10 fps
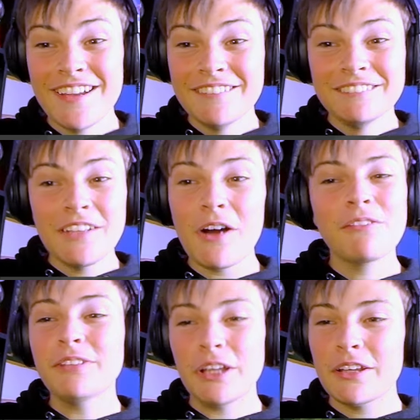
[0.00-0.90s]
No,
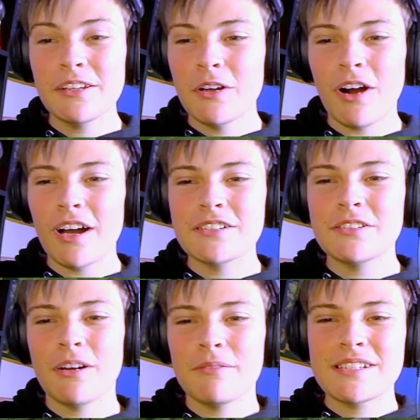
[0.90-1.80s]
your eyes do
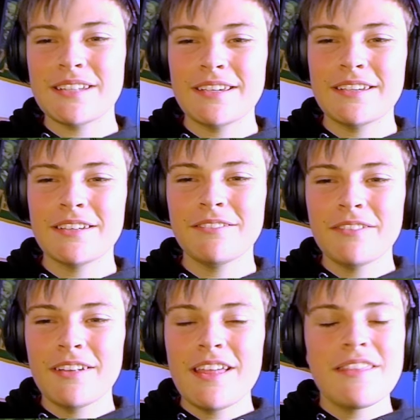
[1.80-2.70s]
not mistake you.
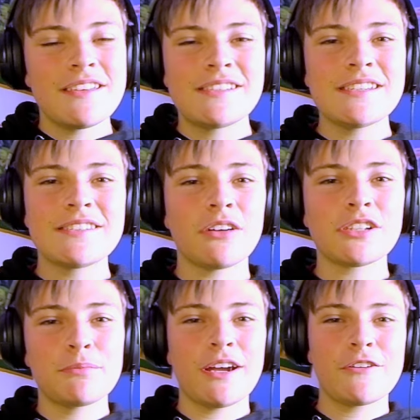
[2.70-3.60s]
This is not a
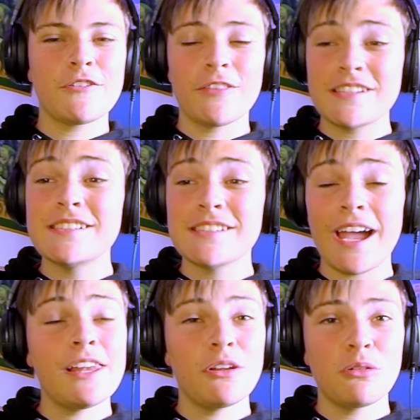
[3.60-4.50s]
brake run. This is
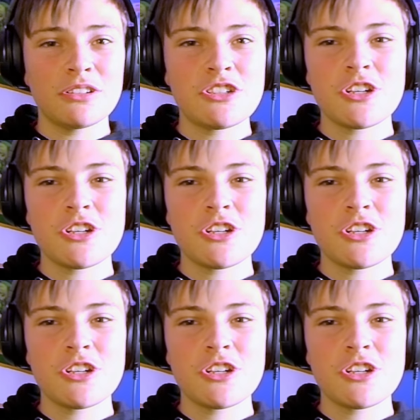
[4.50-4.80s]
a launch.